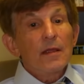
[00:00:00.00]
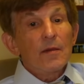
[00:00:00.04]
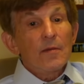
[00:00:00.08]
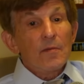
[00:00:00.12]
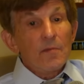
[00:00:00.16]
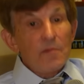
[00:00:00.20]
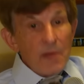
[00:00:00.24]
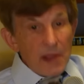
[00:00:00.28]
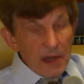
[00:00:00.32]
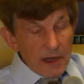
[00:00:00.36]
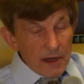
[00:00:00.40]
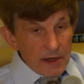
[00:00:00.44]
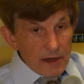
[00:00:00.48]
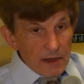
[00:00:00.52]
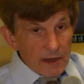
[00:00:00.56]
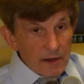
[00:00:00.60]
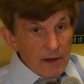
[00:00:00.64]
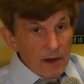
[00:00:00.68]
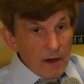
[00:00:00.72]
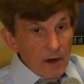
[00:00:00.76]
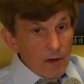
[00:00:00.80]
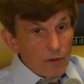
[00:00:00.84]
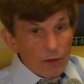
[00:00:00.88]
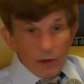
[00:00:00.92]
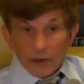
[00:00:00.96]
million
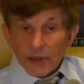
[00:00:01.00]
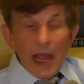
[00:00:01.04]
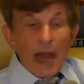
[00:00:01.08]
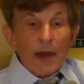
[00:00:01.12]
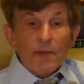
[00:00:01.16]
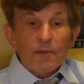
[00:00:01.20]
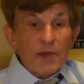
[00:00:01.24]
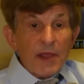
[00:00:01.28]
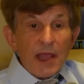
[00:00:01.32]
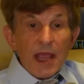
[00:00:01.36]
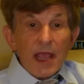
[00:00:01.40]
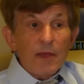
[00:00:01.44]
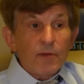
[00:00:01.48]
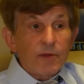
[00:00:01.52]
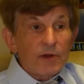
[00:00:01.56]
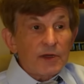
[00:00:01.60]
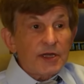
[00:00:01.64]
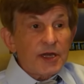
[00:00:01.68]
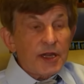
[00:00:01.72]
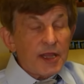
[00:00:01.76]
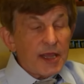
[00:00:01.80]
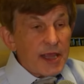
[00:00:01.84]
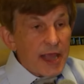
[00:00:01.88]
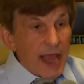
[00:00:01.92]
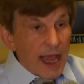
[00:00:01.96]
will not be able
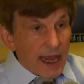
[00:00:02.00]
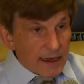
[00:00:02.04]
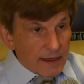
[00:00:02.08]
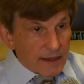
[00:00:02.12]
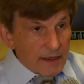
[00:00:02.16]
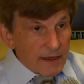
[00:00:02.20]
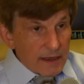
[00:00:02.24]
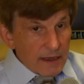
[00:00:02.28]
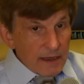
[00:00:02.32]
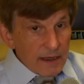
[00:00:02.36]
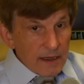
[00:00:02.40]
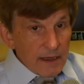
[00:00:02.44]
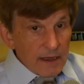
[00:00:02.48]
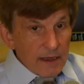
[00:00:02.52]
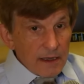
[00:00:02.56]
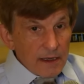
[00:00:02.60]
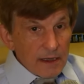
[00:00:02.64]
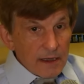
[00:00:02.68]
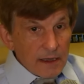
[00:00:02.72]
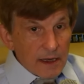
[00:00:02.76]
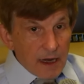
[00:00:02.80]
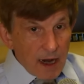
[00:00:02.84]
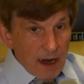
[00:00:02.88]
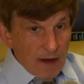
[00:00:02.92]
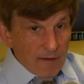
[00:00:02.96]
to get
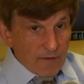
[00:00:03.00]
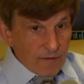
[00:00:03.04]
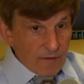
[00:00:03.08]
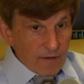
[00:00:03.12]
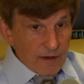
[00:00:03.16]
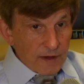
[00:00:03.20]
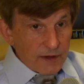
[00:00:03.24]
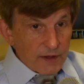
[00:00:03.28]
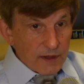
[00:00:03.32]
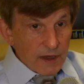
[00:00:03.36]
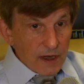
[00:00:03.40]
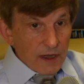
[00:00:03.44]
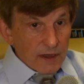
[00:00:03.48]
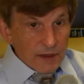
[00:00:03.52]
coverage.